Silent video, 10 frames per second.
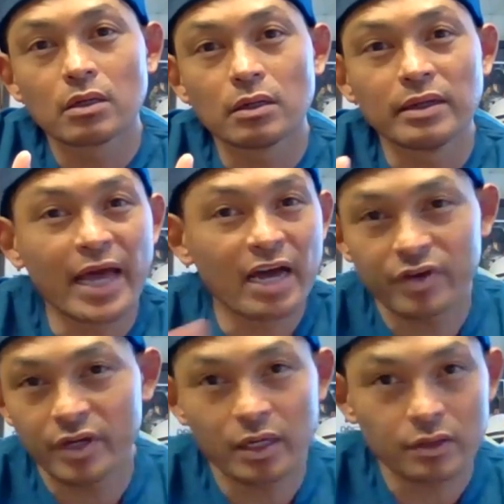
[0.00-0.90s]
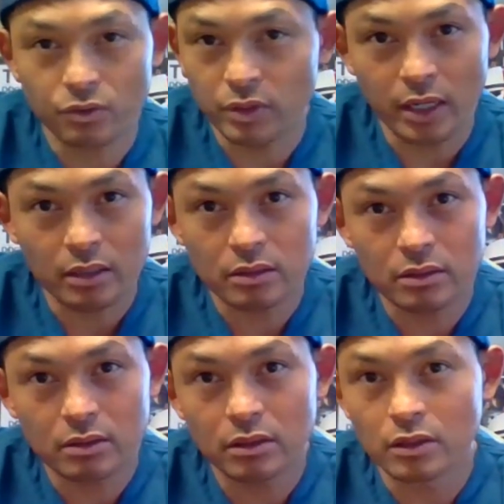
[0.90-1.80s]
navigate through that,
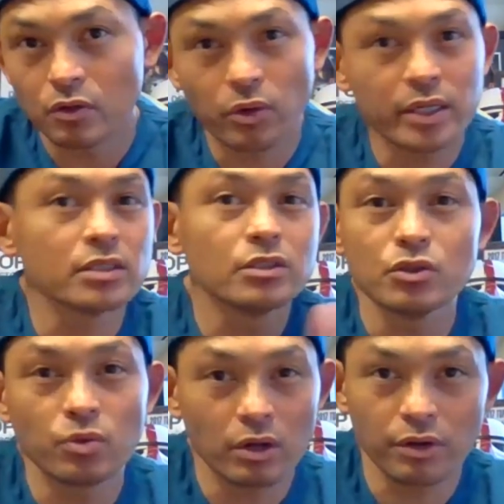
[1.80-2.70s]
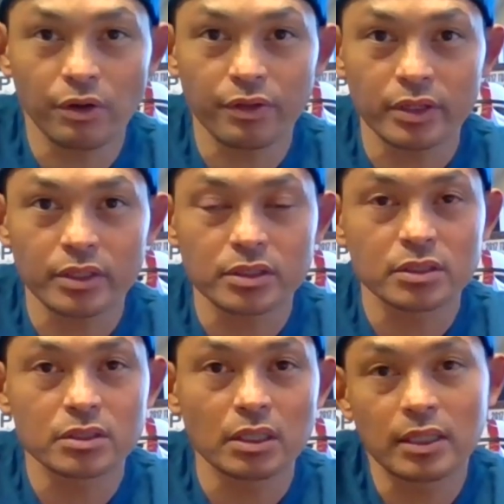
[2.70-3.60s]
you know, where I can do other things.
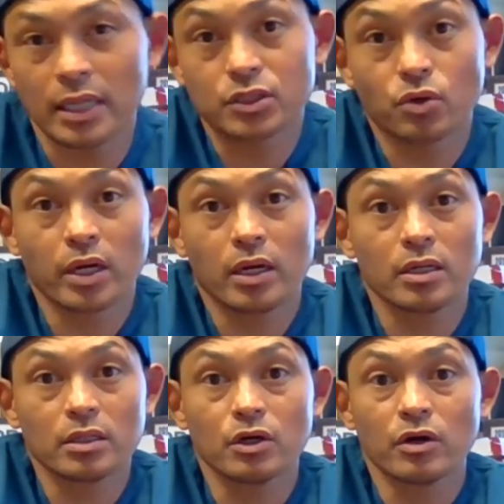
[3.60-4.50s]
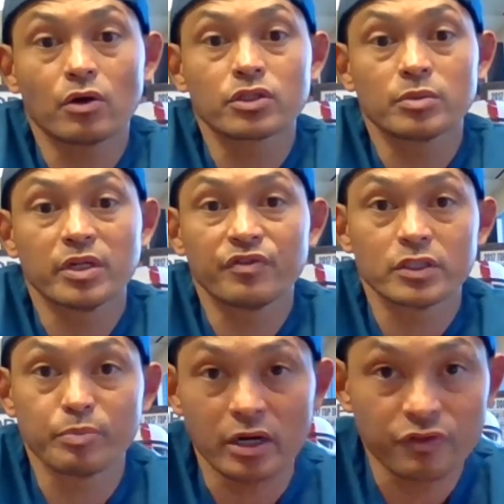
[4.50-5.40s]
And that's okay. You know, ultimately, if it's
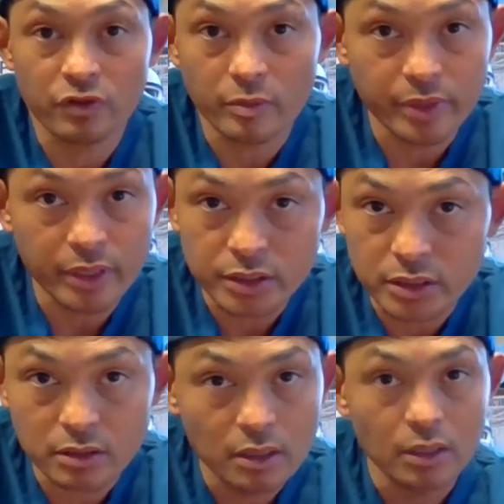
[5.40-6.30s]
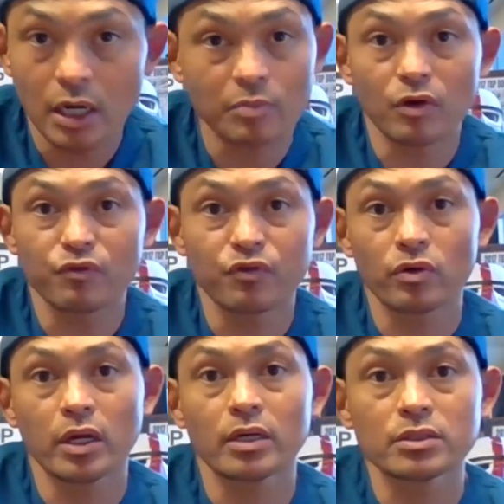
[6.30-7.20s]
better for the patient, I'm all for
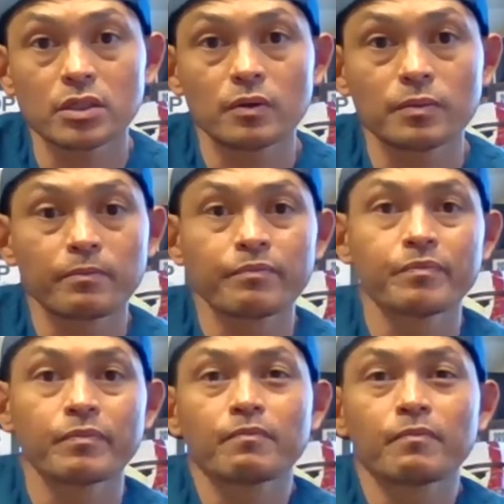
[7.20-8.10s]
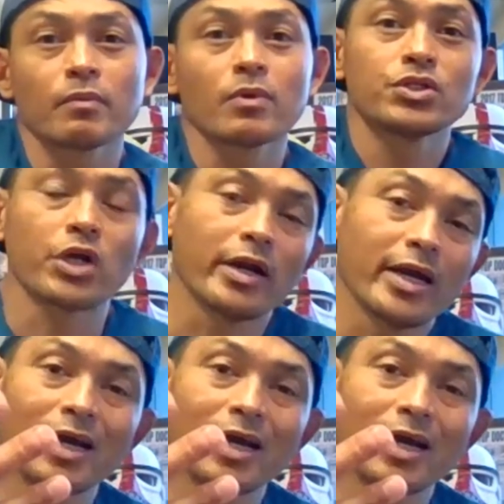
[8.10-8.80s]
that. So. Awesome. Sorry, man.